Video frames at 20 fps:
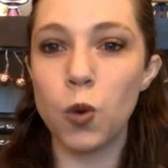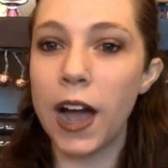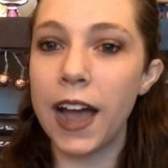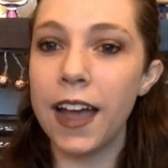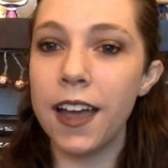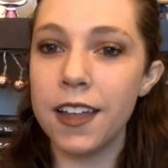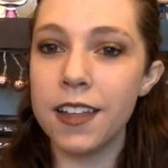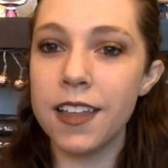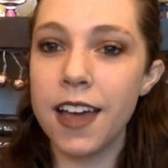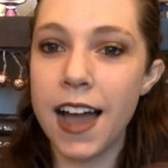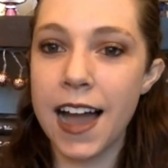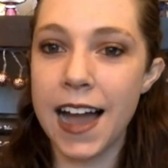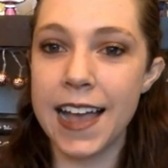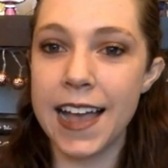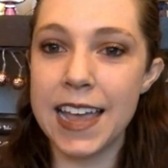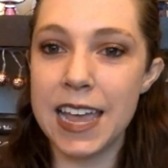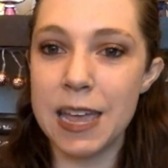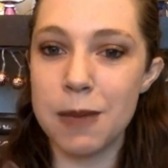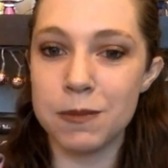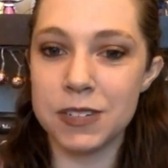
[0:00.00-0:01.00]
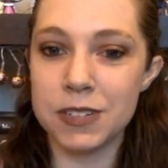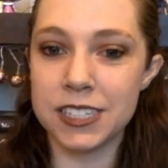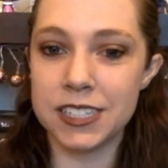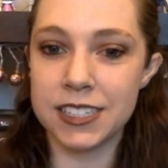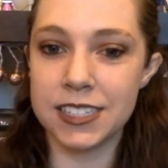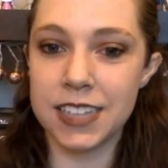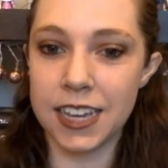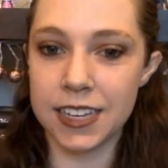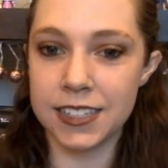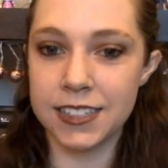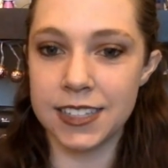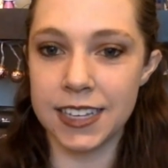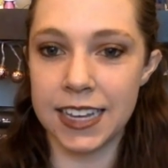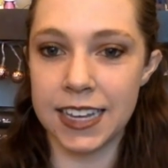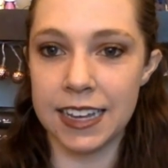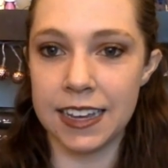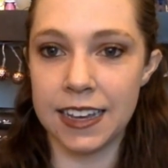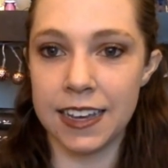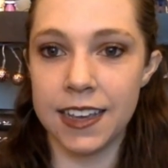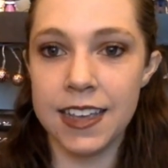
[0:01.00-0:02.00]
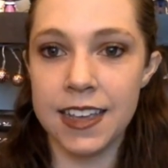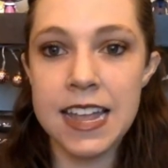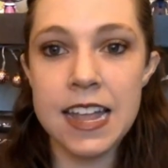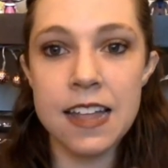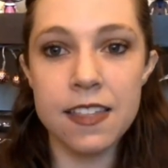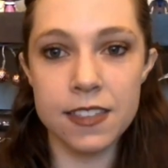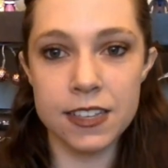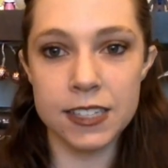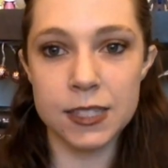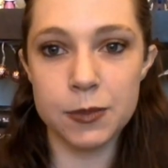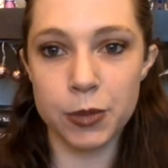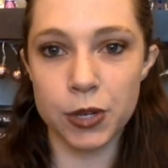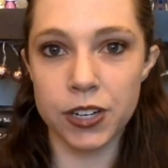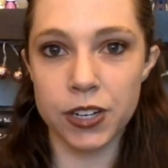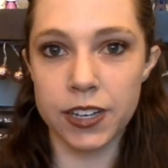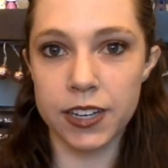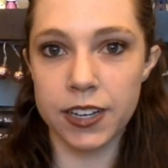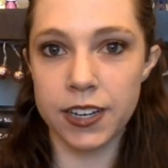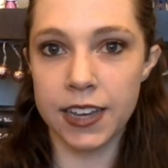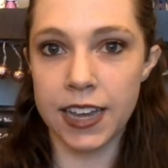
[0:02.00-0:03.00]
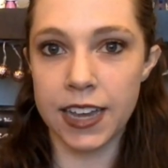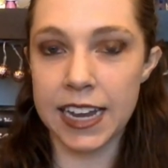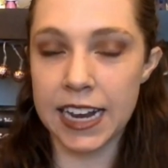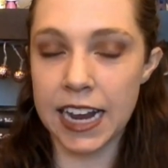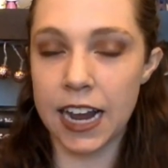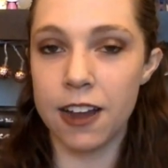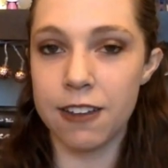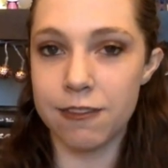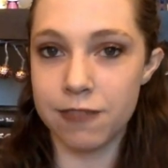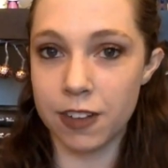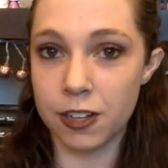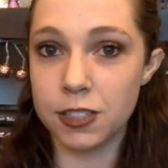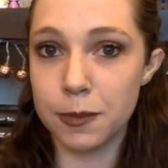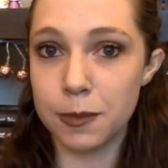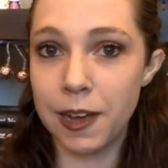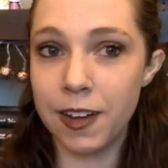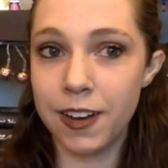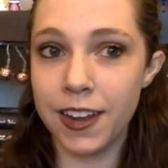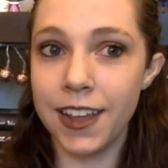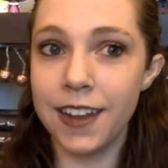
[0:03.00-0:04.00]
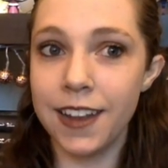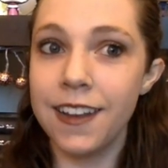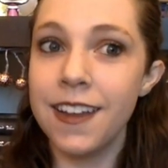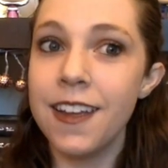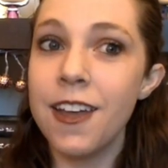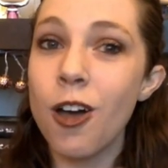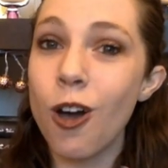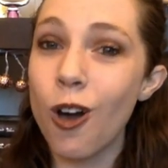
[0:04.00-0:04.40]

while I am discussing this book and how I felt about it.